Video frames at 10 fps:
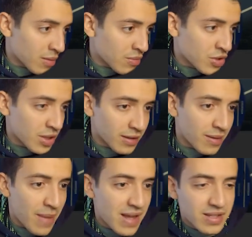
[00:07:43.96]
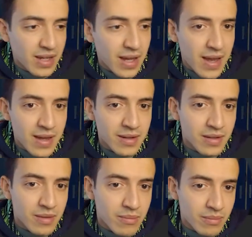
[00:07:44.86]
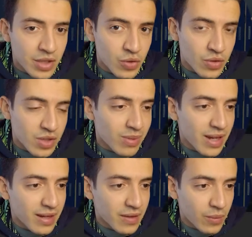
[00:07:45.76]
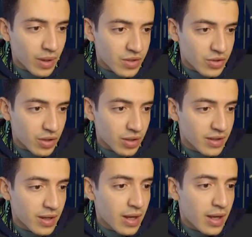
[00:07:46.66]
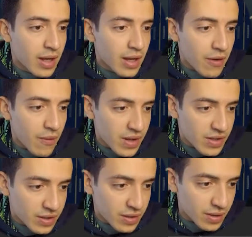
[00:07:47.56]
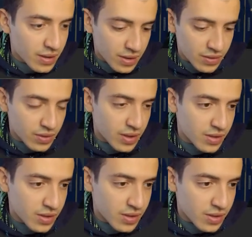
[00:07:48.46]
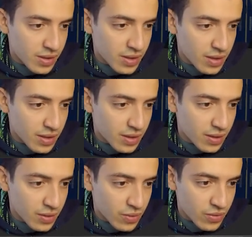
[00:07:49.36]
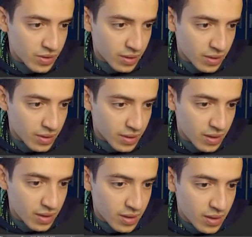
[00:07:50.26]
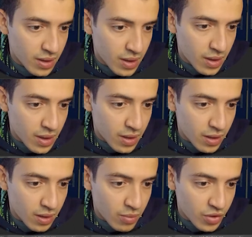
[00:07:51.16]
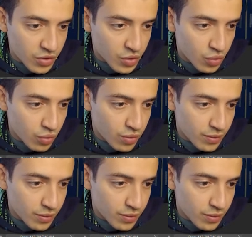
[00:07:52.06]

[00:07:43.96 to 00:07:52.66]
select the mask and make sure it's black, and then we're gonna start erasing, as you guys can see, using the brush tool.